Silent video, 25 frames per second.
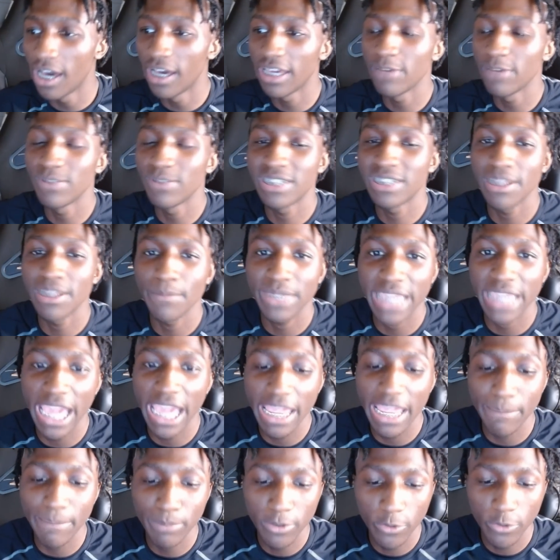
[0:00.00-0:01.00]
It was some
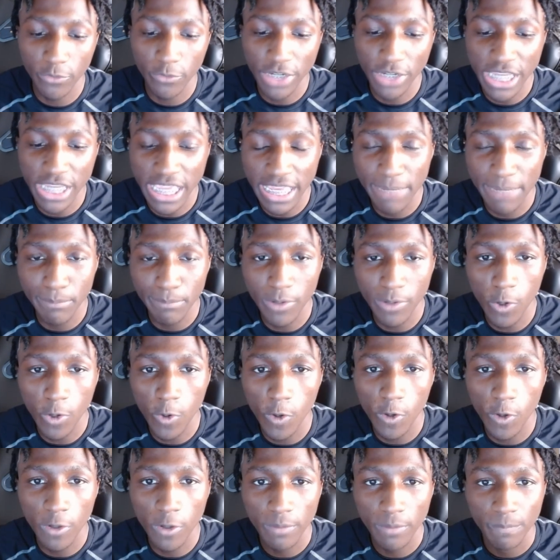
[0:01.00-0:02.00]
gay Puerto Rican
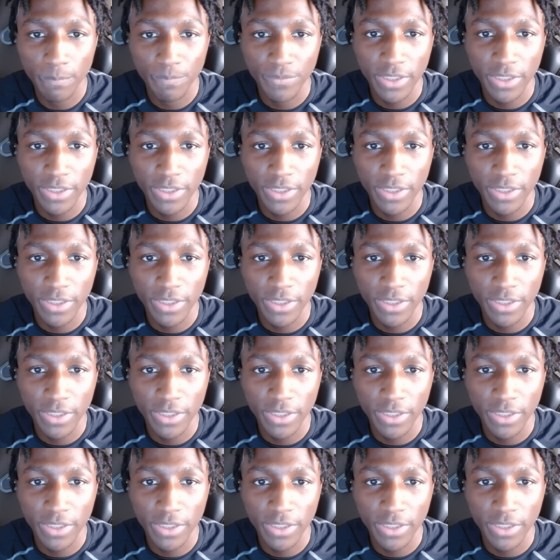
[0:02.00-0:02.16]
bull.